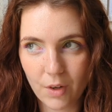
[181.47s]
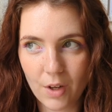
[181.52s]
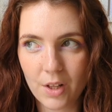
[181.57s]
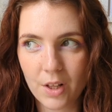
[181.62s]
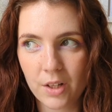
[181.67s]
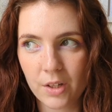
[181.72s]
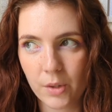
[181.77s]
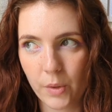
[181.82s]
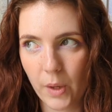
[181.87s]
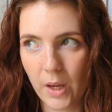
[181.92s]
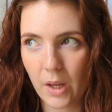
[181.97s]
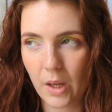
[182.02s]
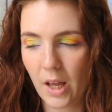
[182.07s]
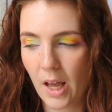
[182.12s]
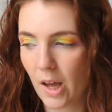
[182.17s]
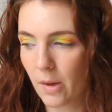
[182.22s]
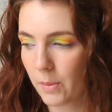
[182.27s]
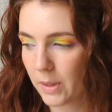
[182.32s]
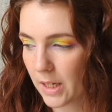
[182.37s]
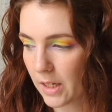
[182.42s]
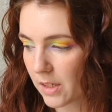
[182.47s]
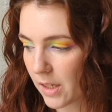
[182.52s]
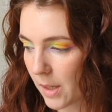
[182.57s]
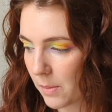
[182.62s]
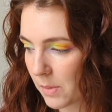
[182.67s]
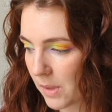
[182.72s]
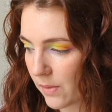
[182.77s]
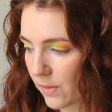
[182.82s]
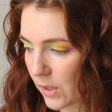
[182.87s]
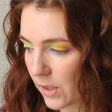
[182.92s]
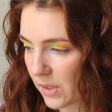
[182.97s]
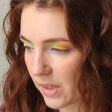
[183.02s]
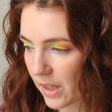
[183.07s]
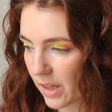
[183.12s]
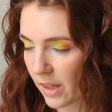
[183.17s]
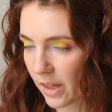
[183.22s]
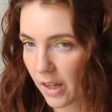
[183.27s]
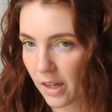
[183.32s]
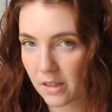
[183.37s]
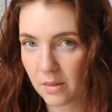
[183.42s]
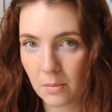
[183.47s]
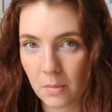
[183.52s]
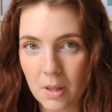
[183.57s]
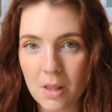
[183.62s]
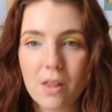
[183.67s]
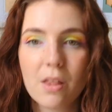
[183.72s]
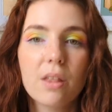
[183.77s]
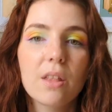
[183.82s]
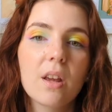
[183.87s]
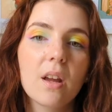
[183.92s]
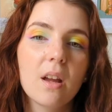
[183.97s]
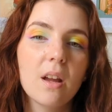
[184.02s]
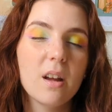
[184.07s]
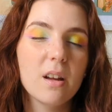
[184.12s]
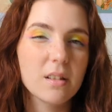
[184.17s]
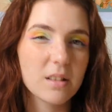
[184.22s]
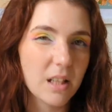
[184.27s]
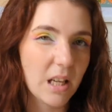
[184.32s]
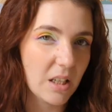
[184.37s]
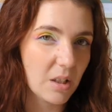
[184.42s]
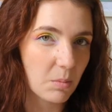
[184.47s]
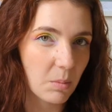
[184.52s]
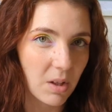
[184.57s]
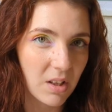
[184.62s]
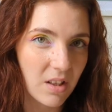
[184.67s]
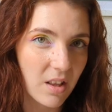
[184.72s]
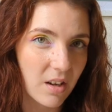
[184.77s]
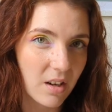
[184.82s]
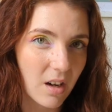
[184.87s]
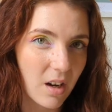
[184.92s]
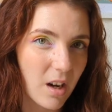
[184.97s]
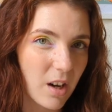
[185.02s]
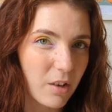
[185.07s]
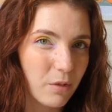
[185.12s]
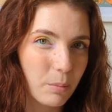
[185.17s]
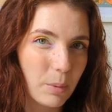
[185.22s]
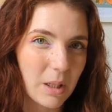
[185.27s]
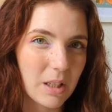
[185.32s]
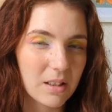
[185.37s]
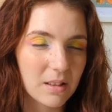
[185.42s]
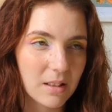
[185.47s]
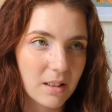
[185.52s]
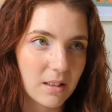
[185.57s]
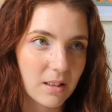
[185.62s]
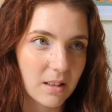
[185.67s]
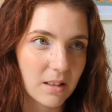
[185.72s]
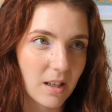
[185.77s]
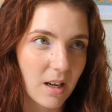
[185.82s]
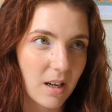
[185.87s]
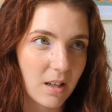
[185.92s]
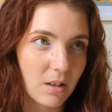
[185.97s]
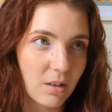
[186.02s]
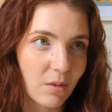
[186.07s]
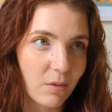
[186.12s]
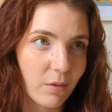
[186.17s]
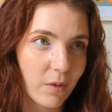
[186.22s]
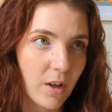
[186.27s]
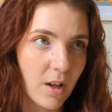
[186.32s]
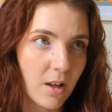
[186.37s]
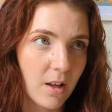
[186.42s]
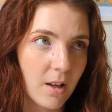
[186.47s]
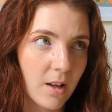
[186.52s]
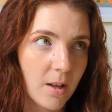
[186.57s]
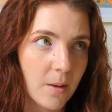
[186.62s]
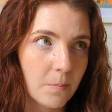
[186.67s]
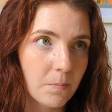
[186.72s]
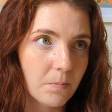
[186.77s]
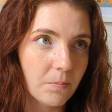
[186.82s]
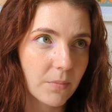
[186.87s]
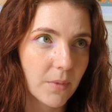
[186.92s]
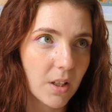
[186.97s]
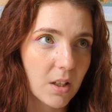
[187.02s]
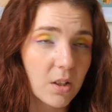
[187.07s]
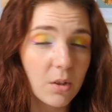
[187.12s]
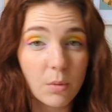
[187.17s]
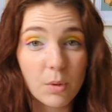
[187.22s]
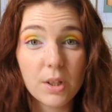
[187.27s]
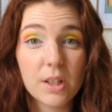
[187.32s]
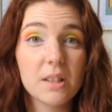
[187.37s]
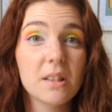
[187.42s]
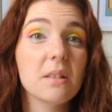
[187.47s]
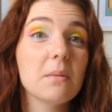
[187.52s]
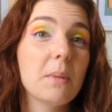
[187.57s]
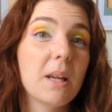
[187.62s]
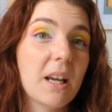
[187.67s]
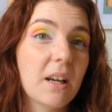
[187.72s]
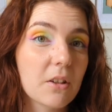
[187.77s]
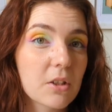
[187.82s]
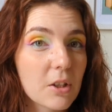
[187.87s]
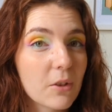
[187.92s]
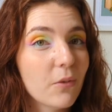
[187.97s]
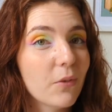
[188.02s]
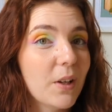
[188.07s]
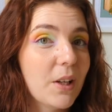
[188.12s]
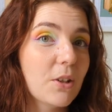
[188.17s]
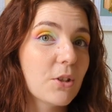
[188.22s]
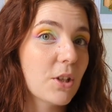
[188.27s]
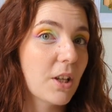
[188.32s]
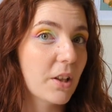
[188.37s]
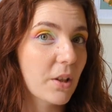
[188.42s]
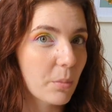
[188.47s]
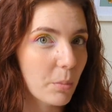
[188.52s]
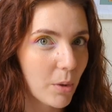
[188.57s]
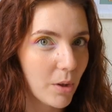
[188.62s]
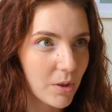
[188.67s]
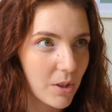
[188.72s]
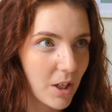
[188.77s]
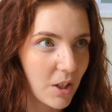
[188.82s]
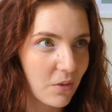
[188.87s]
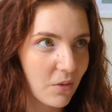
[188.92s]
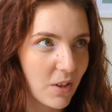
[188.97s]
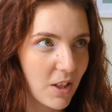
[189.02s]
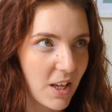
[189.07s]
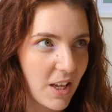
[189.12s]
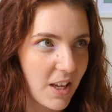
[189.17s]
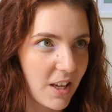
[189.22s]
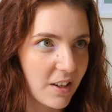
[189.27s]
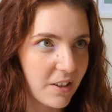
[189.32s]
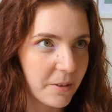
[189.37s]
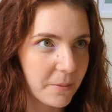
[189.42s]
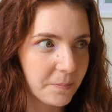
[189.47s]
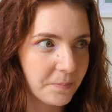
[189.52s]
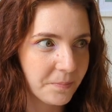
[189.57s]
rather than knowing how many times I've used it in the last month slash month and a half because this is kind of, you know what, this is me actually finishing the project for the year.